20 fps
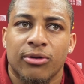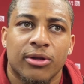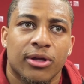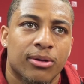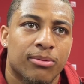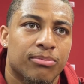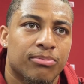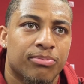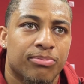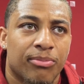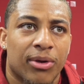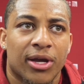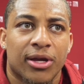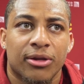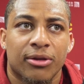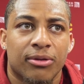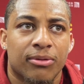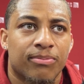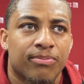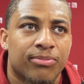him
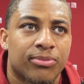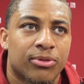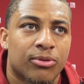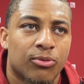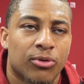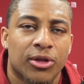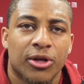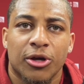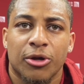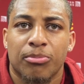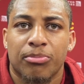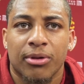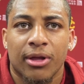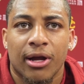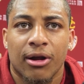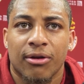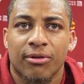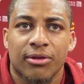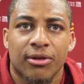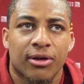making a really good play,
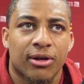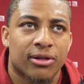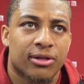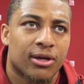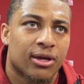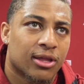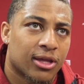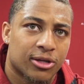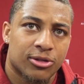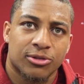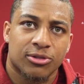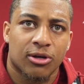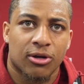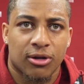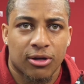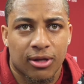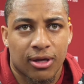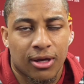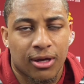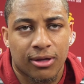everything like that, like you saw
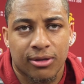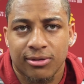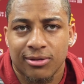today.